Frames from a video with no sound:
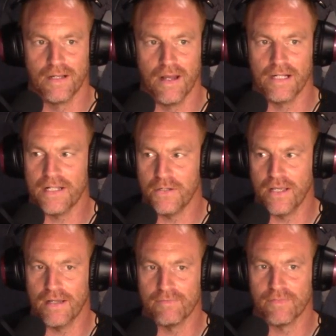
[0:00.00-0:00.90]
yeah, and then you
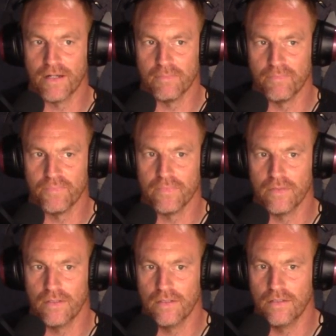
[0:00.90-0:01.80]
gave um,
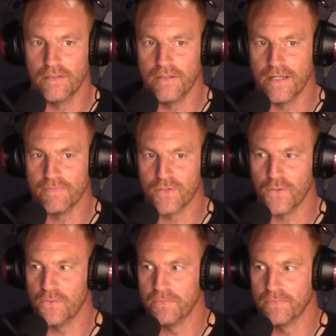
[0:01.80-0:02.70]
you gave
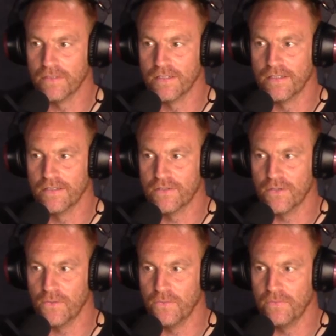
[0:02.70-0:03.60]
two
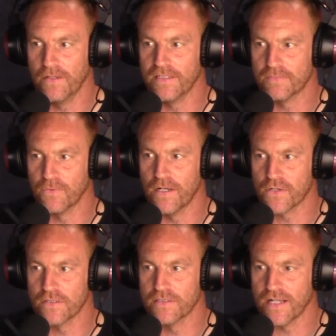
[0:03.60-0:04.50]
two
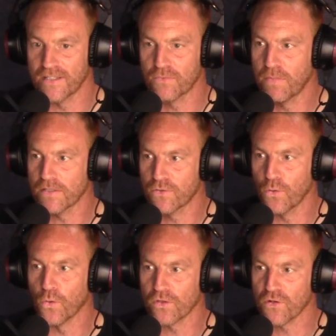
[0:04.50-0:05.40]
inspirations, inspirations and but
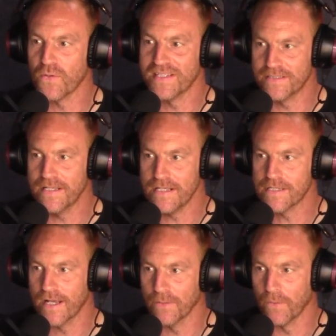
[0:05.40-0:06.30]
talk through in
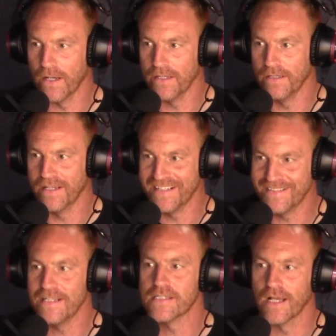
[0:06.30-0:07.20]
detail why in
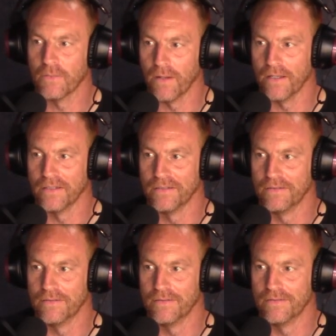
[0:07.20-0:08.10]
detail why.
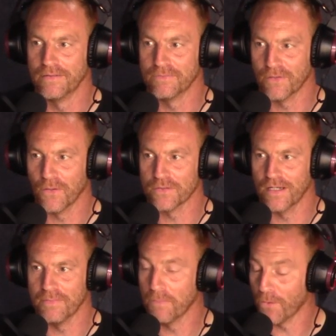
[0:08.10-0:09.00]
Okay for a long
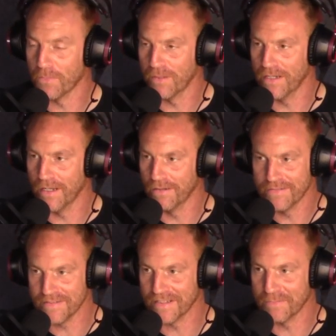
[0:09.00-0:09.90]
time. I'm not complaining.
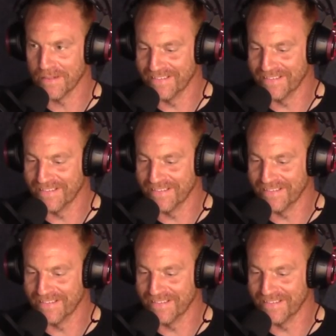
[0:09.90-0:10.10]
That's good.